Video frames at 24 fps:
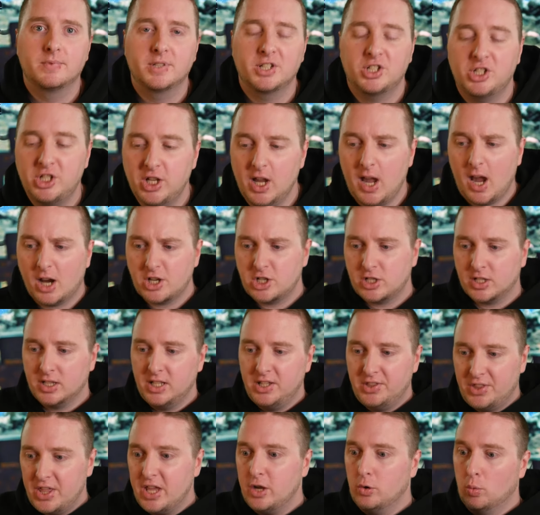She
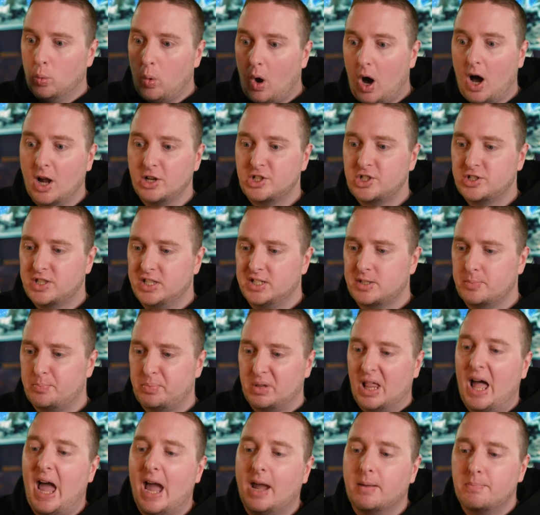actually then watched this
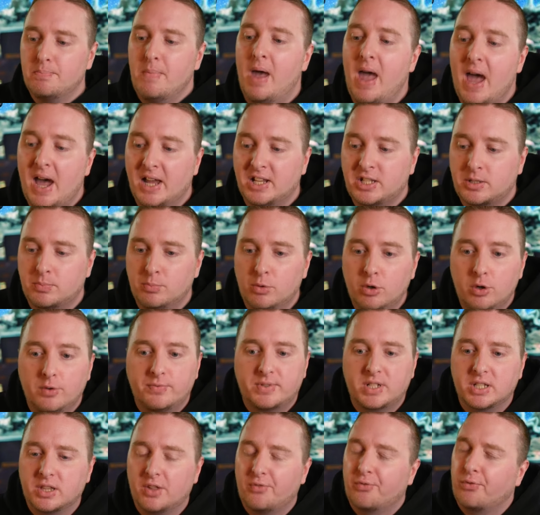black mass
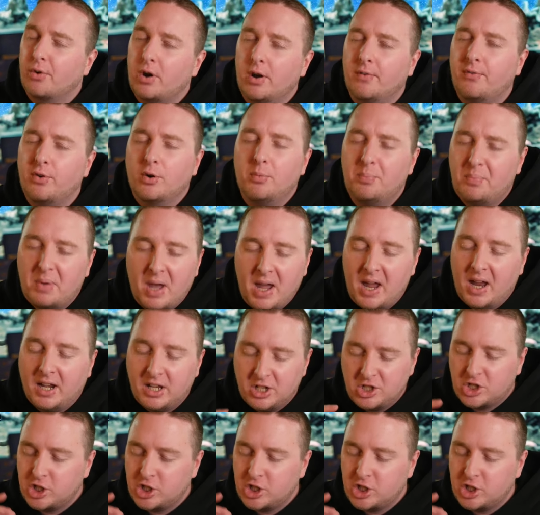move to the front of her bed,